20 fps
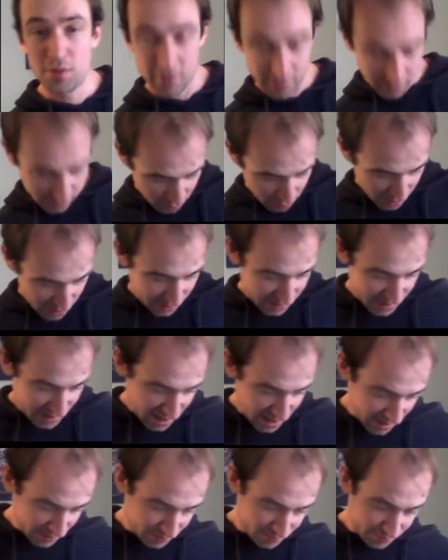first
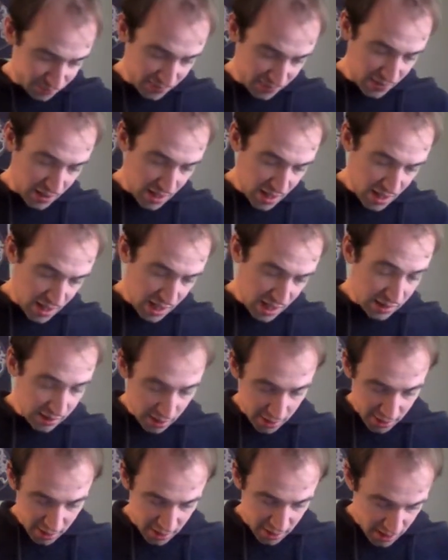3-star, he's
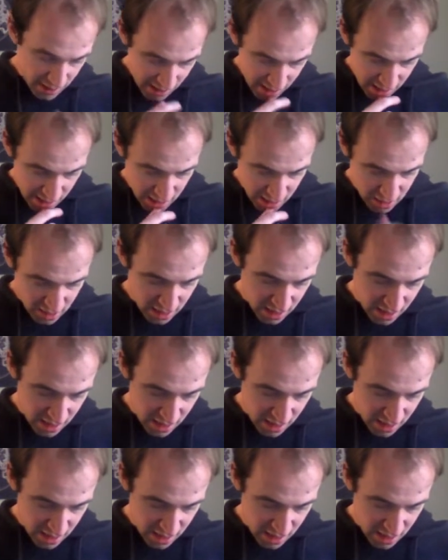other hit